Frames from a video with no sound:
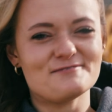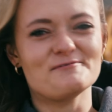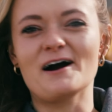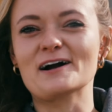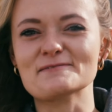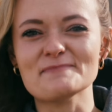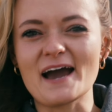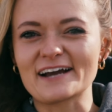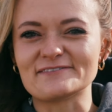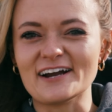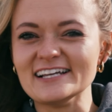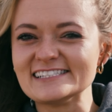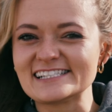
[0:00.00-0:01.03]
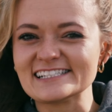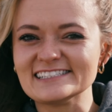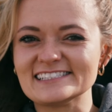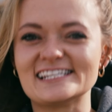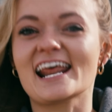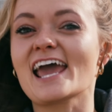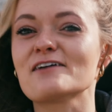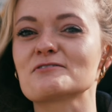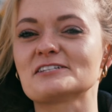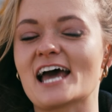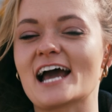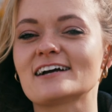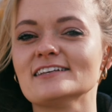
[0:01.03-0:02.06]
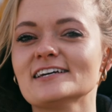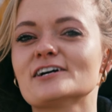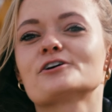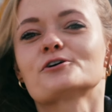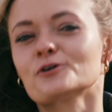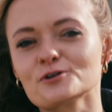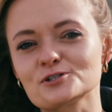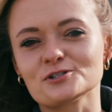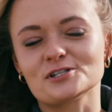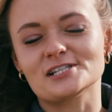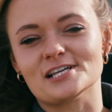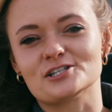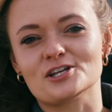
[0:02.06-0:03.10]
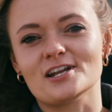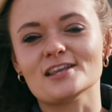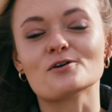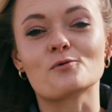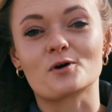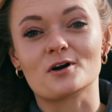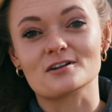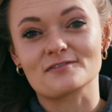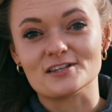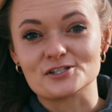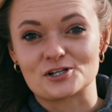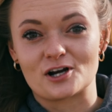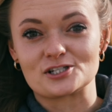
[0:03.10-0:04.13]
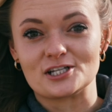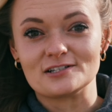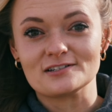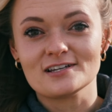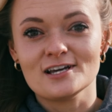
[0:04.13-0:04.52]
Welcome back, friends. Today we're tackling a crucial decision in the world of construction,